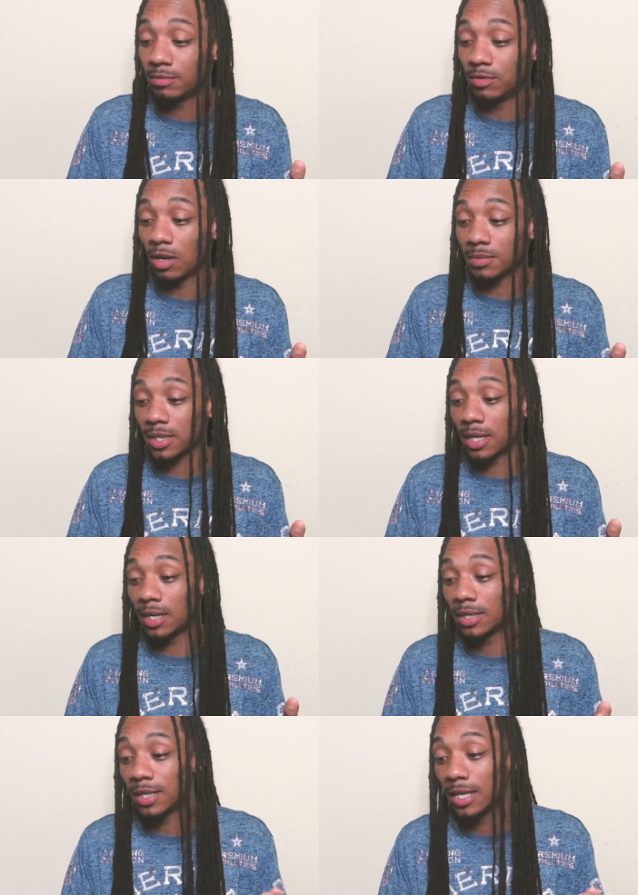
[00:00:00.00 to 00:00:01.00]
you know what I'm
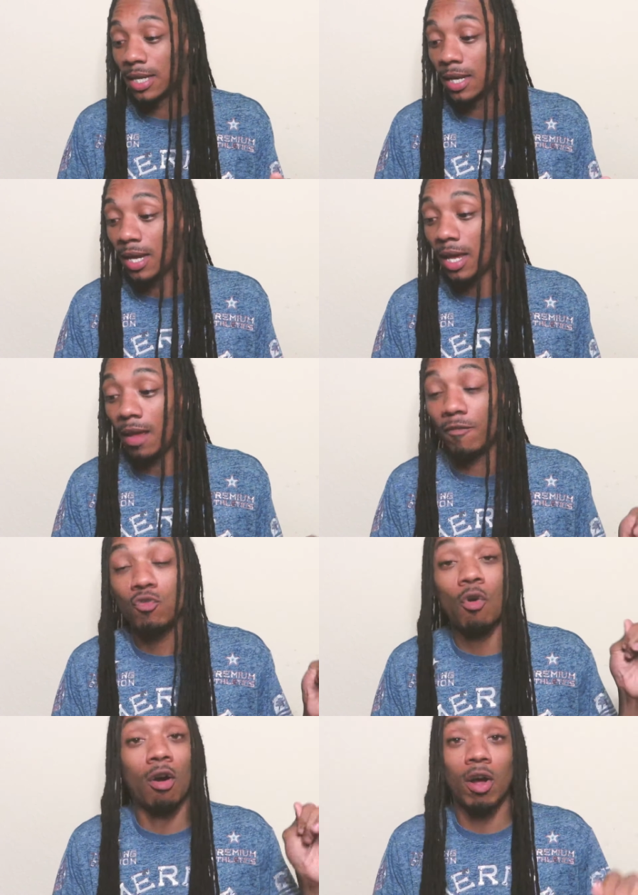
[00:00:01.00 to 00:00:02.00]
saying? If
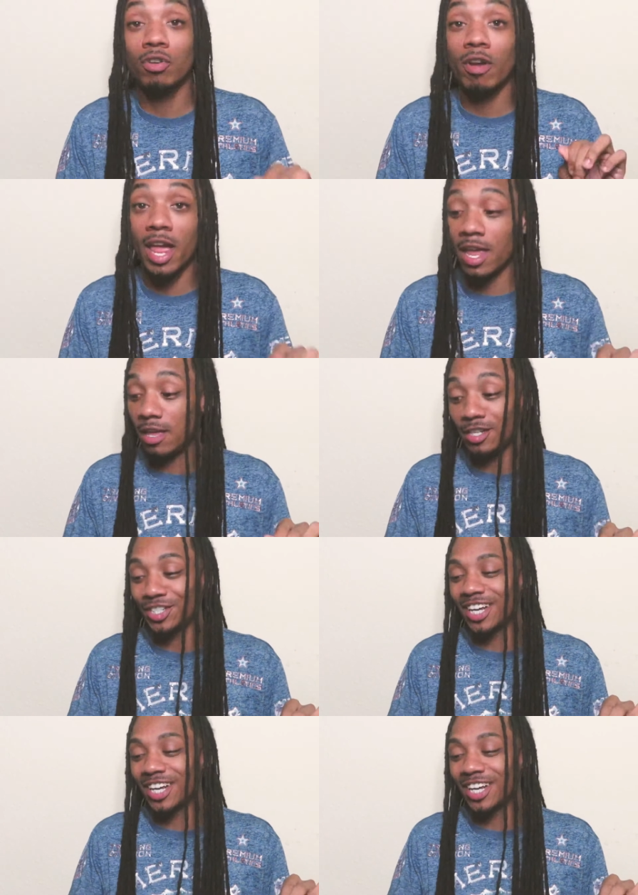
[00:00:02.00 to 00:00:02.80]
you are underage